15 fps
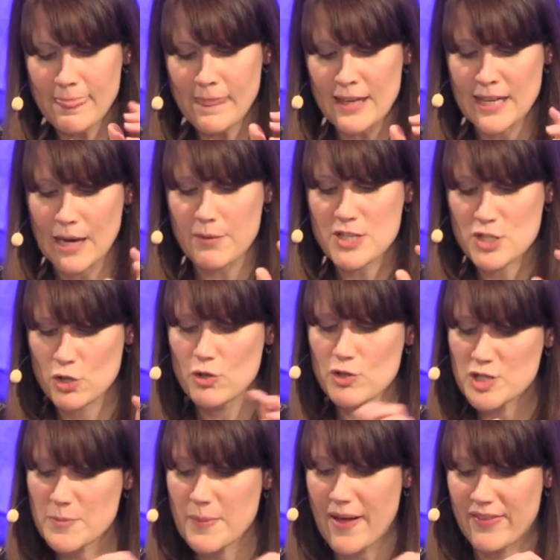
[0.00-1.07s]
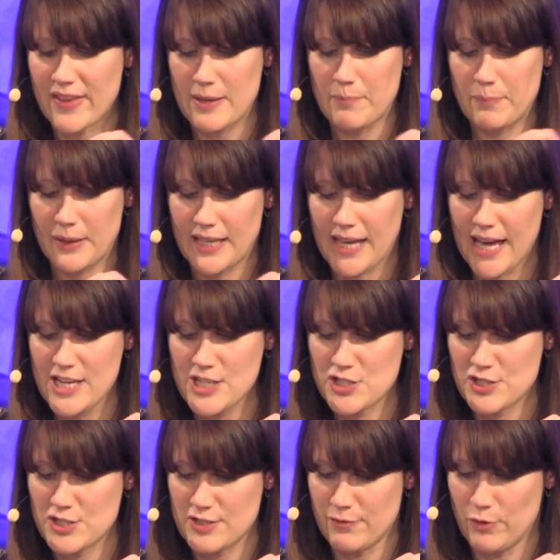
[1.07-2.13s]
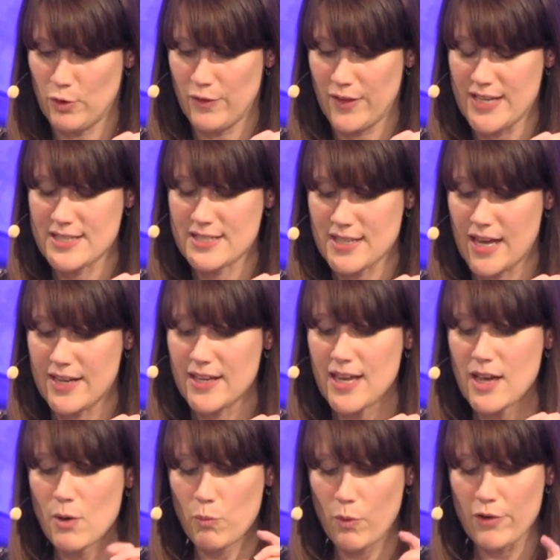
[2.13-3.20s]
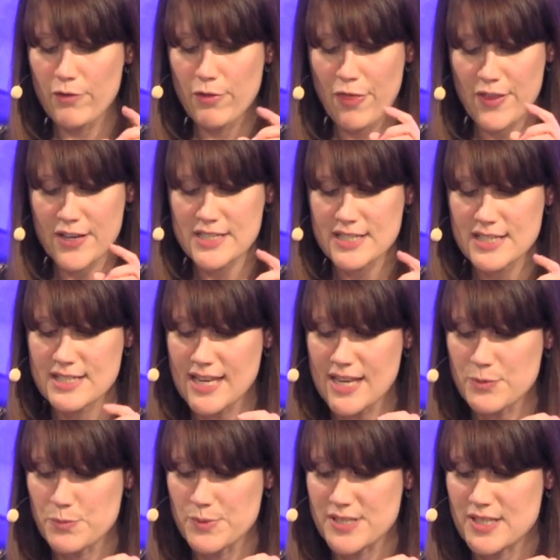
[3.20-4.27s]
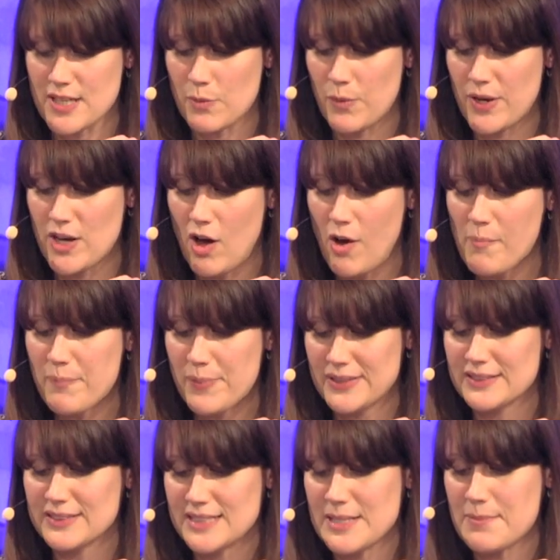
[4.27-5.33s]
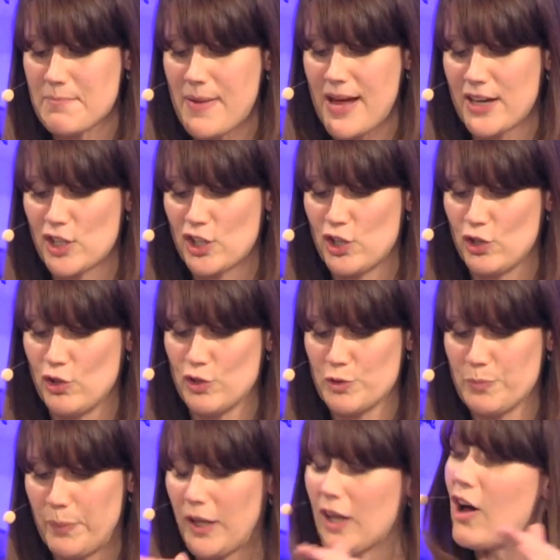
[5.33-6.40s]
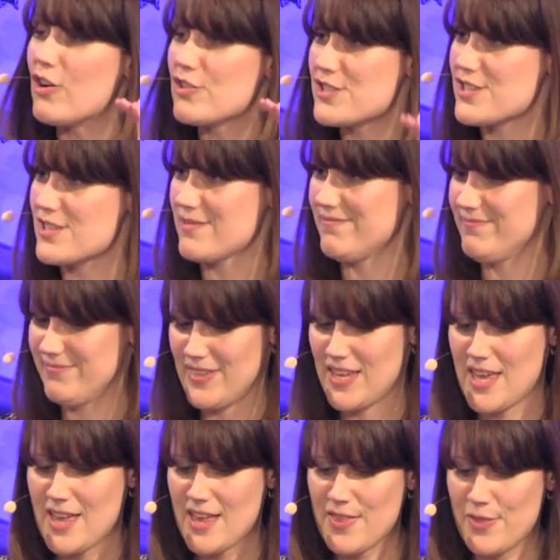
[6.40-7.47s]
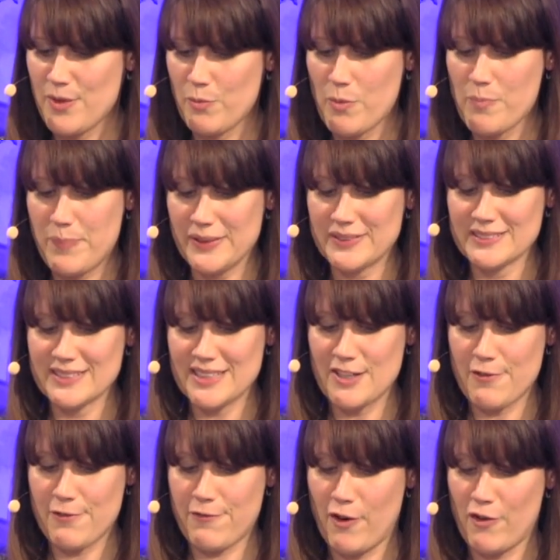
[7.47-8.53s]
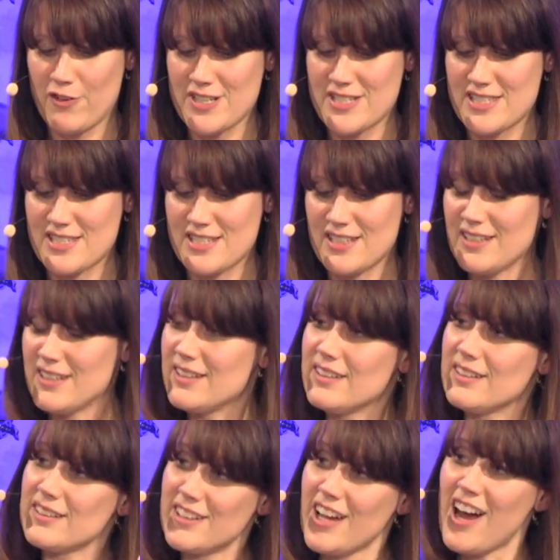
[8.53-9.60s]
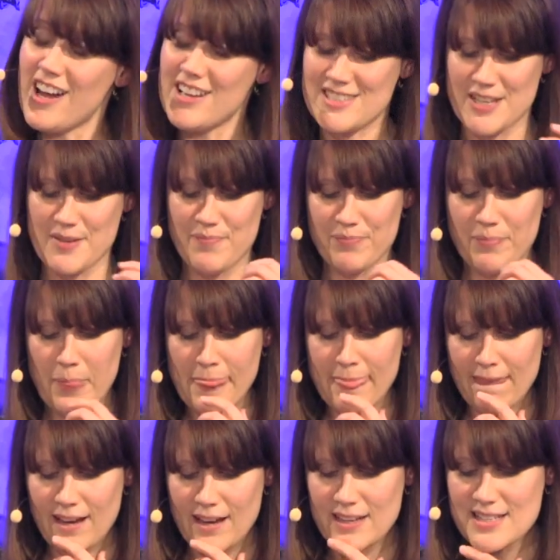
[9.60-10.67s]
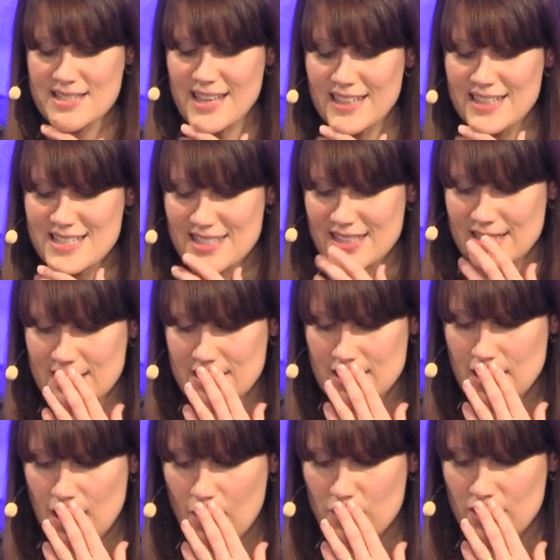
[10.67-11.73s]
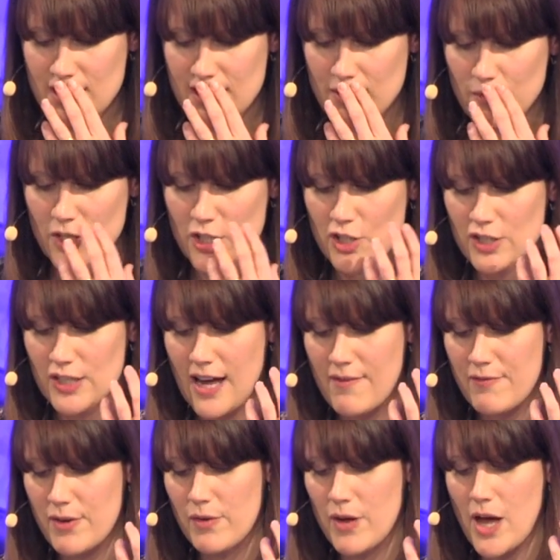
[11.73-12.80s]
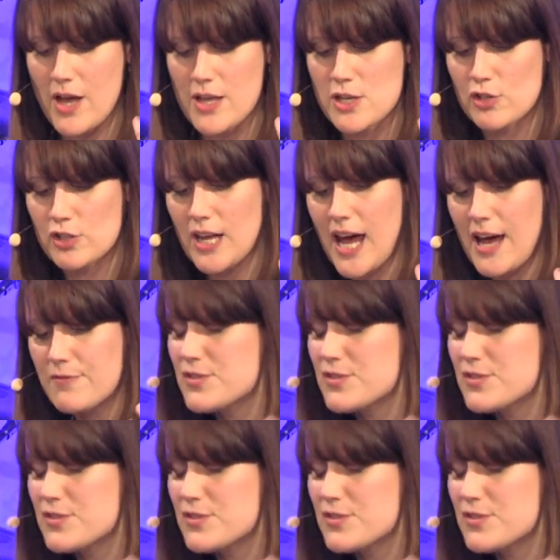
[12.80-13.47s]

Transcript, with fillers: Now, he talked about the implications of all this, and one of the things he said was that we're not building a manicured plot that were building a forest garden. And as I listened, you know, you think, well, you could have, a, you could have